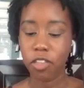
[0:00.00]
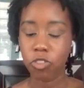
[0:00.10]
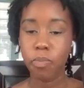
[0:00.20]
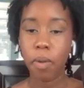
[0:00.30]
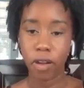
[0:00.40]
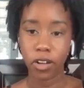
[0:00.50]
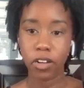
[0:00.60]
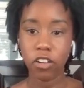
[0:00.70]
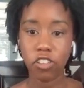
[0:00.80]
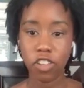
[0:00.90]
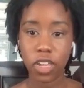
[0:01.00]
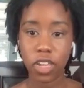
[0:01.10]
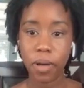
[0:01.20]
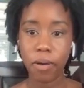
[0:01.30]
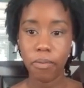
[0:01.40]
through
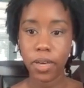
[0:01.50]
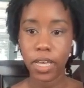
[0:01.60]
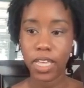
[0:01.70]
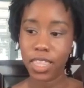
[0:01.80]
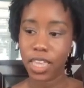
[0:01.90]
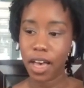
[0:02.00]
partnership with